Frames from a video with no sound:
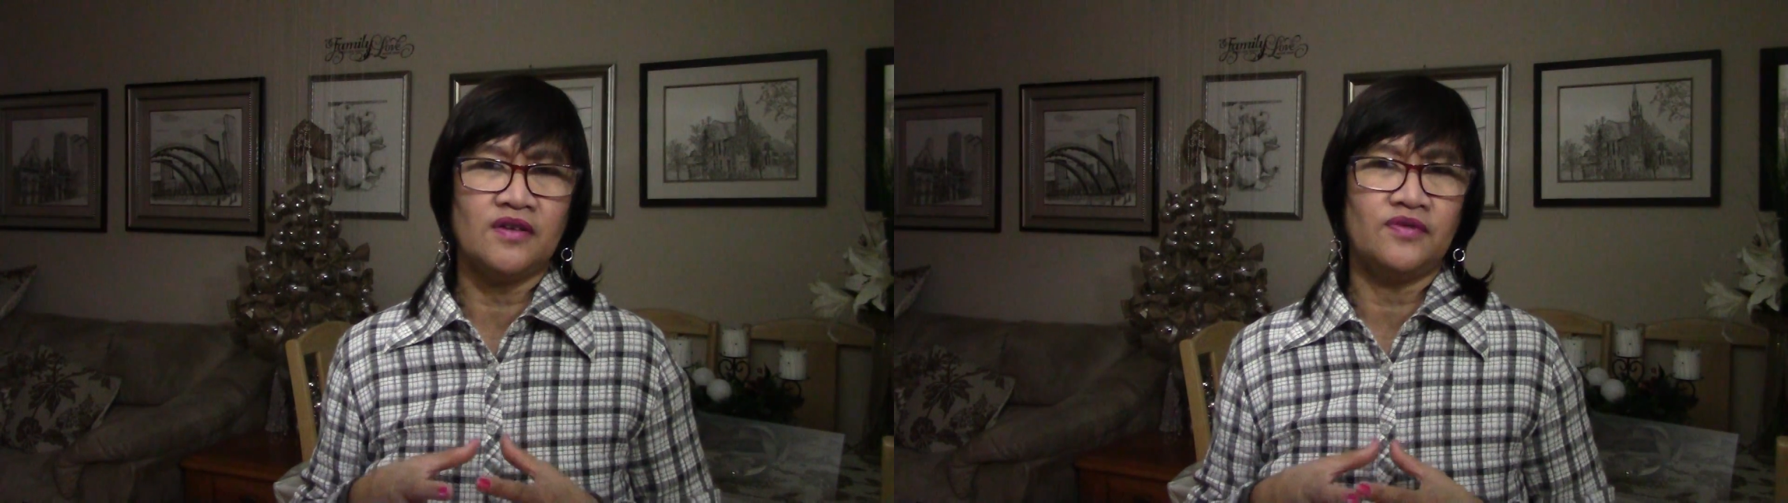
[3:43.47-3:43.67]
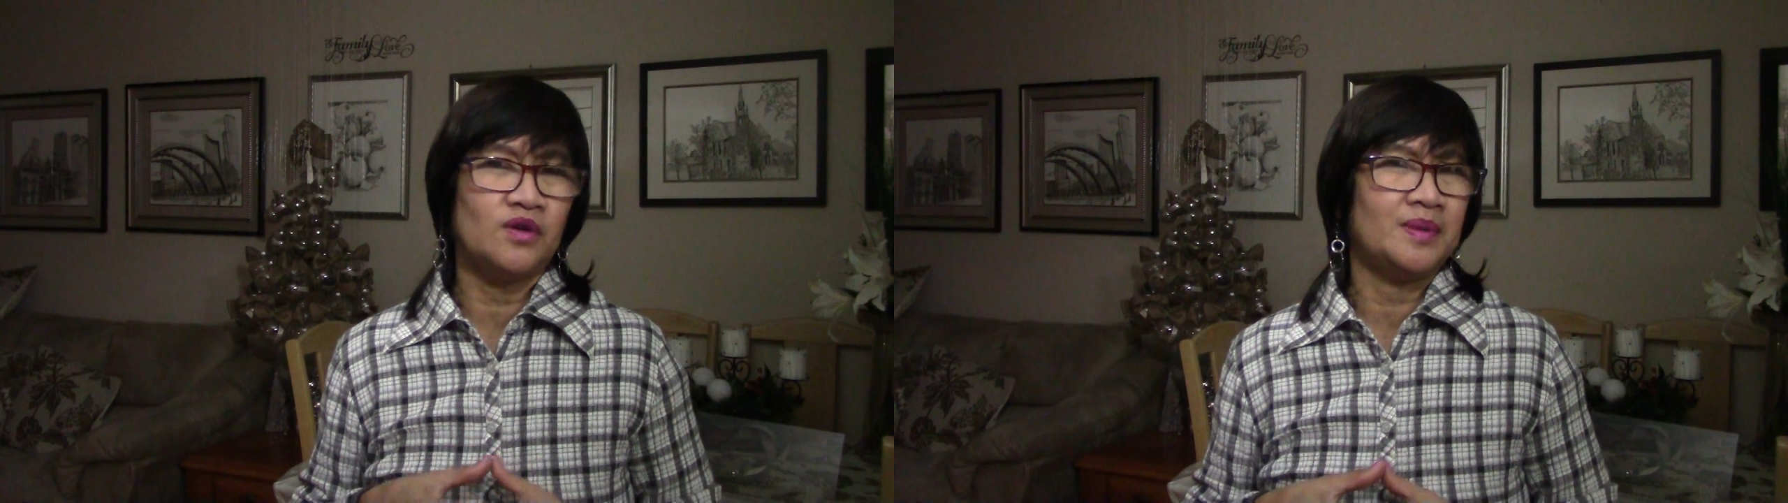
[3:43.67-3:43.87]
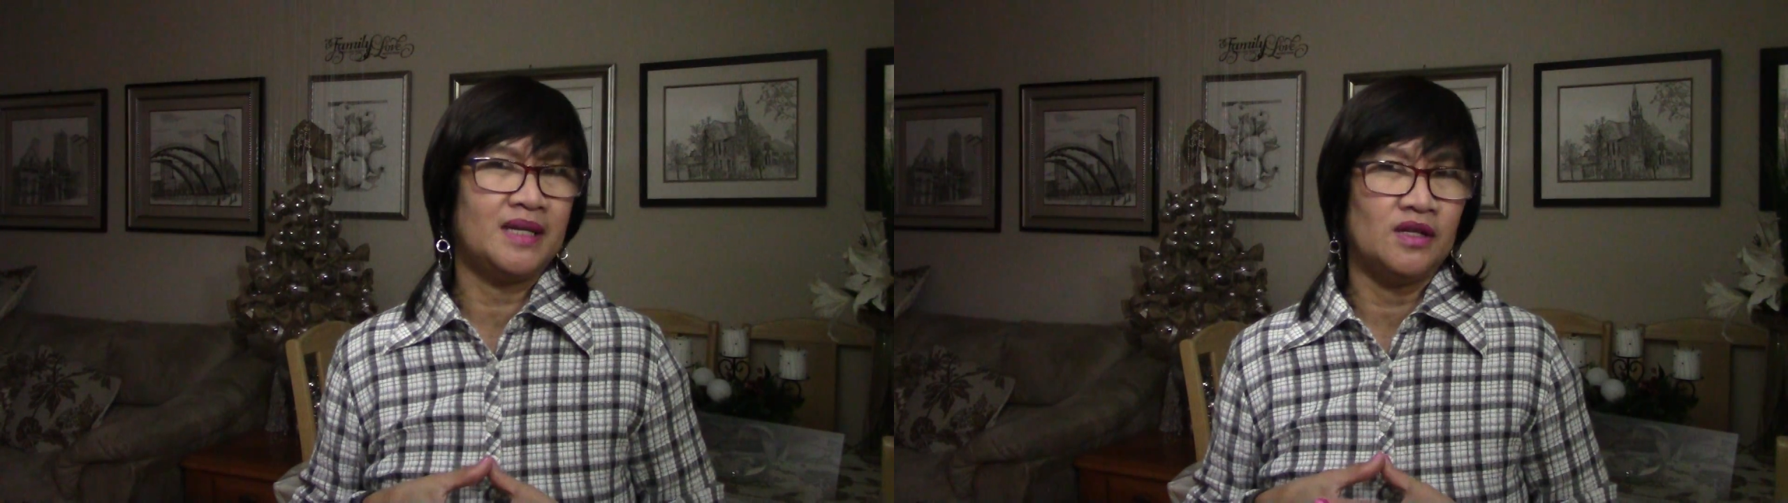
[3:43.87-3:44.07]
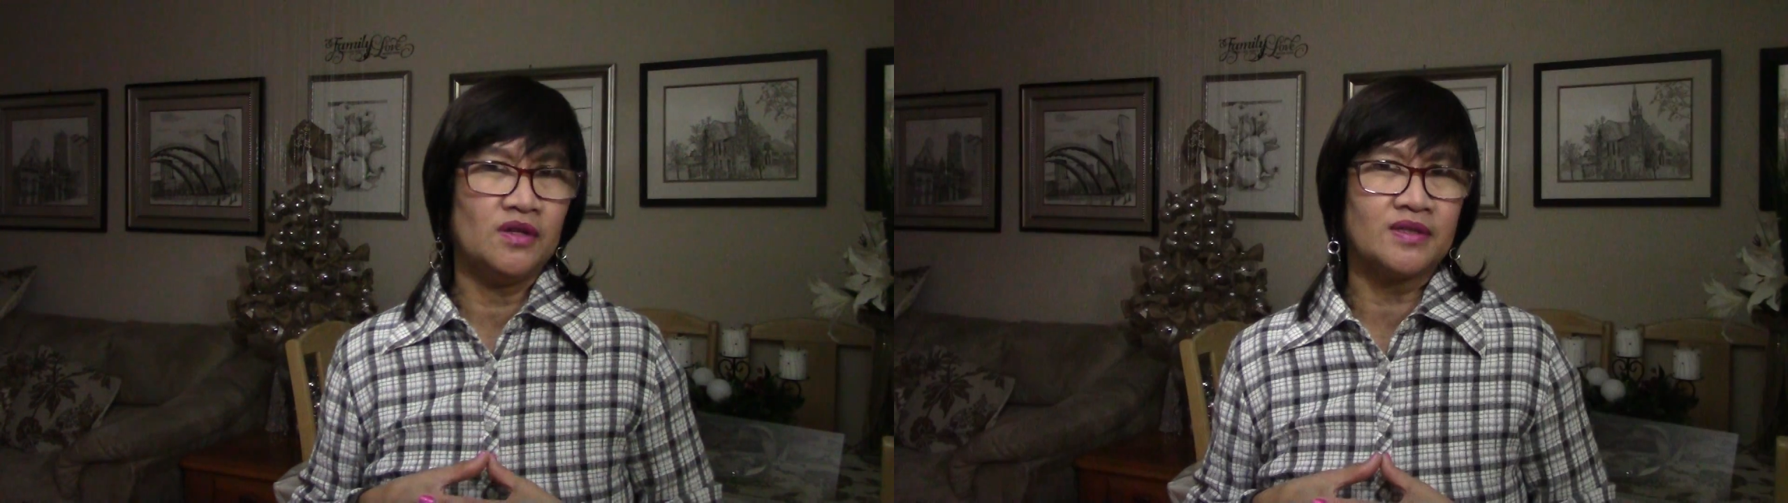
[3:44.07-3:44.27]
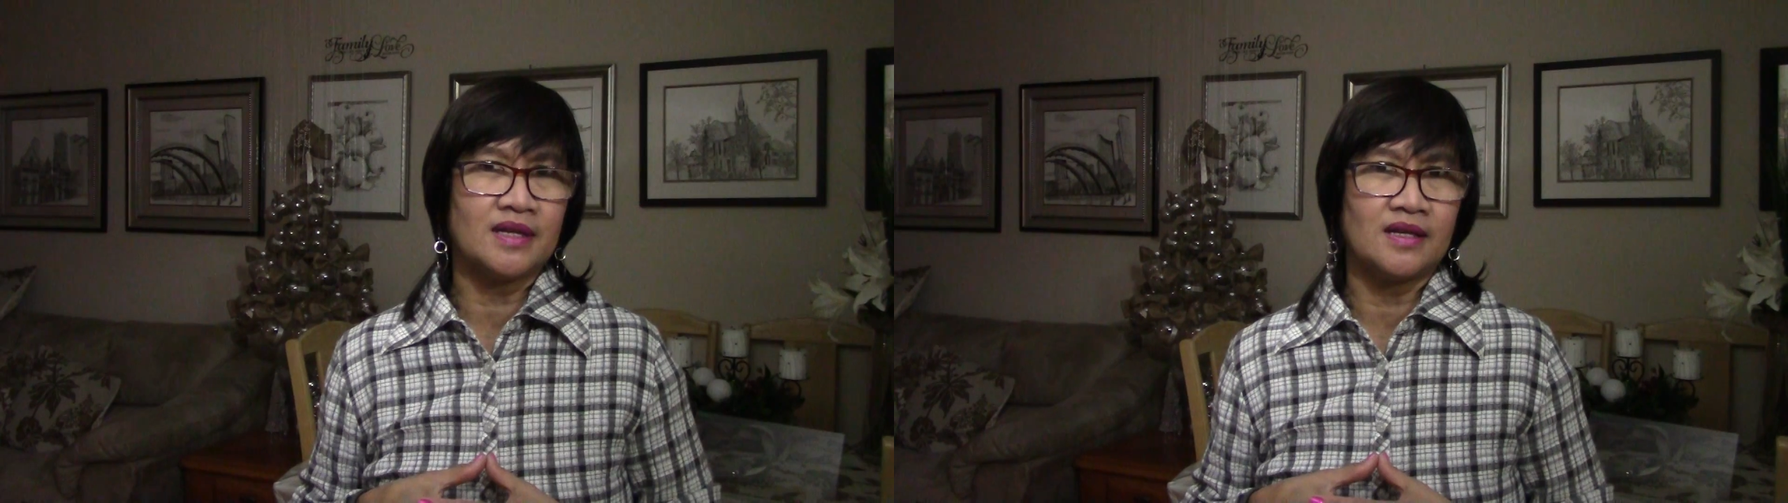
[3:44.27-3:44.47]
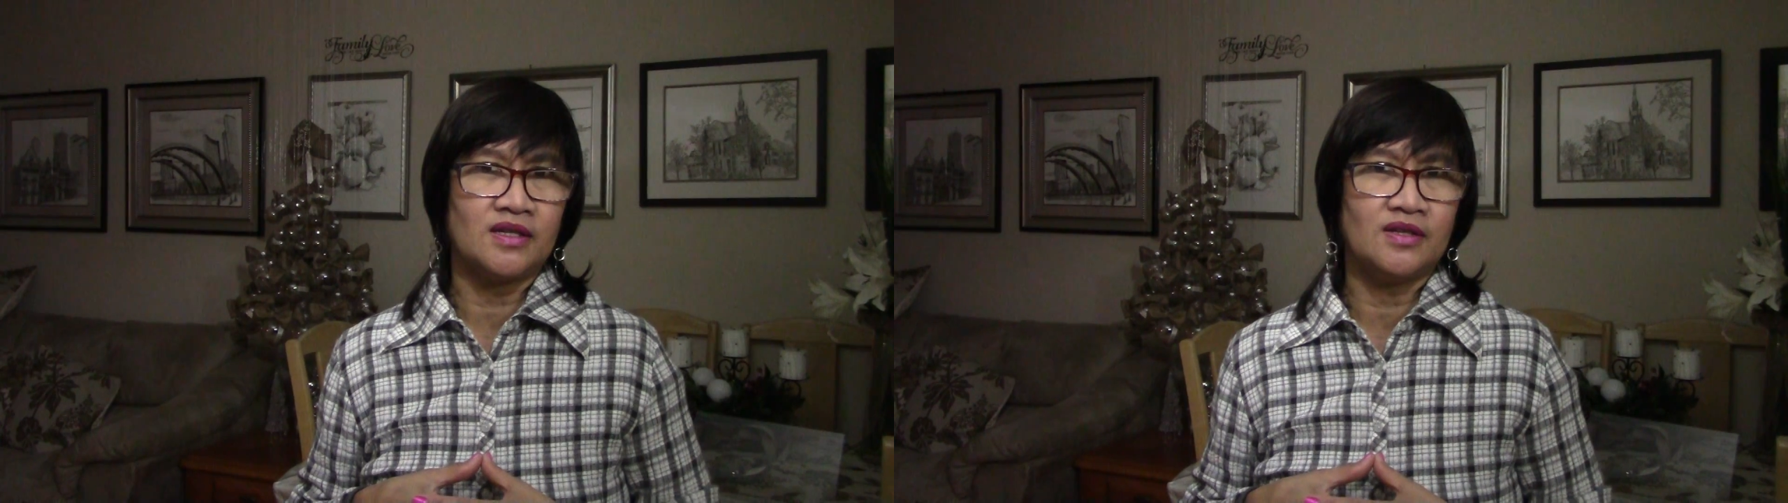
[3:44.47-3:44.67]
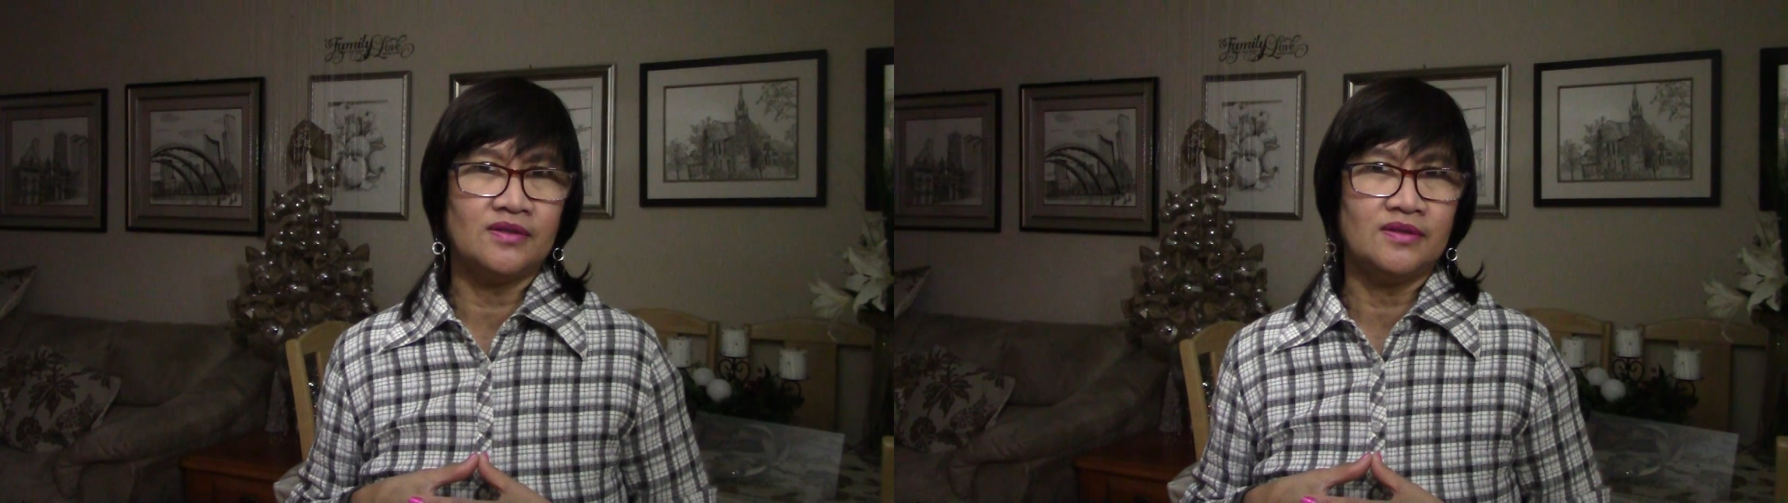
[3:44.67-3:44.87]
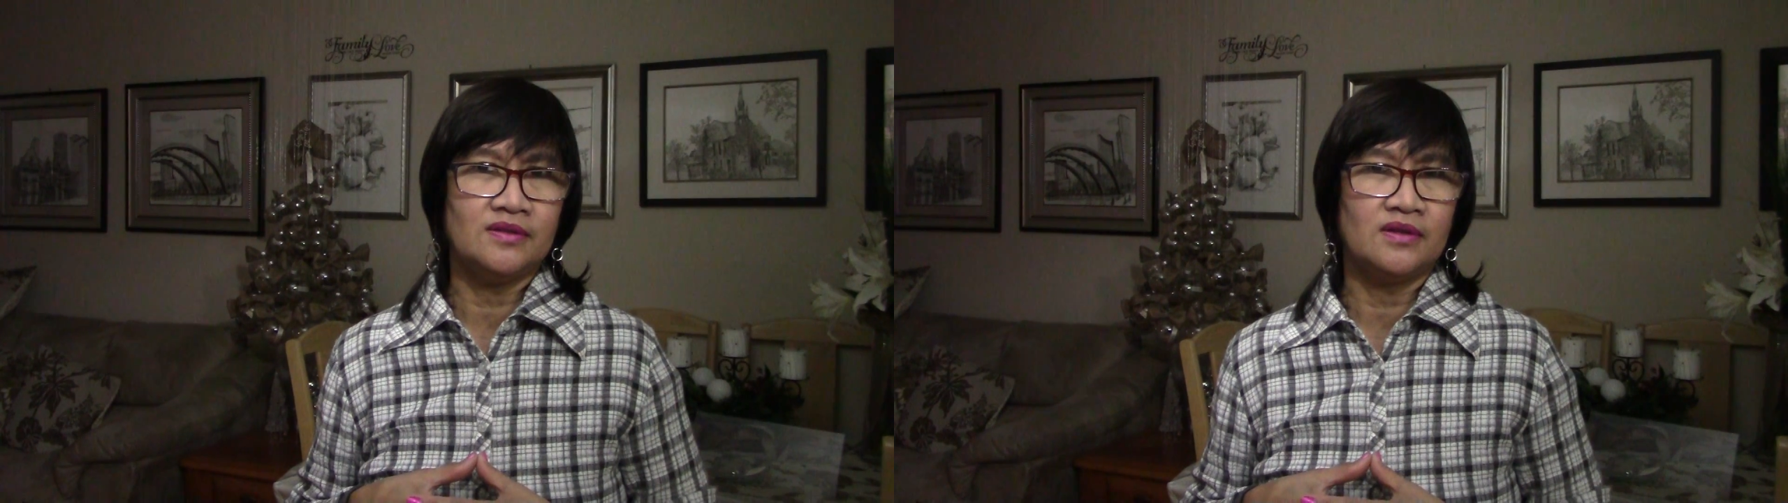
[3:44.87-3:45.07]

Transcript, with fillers: if nobody looks at you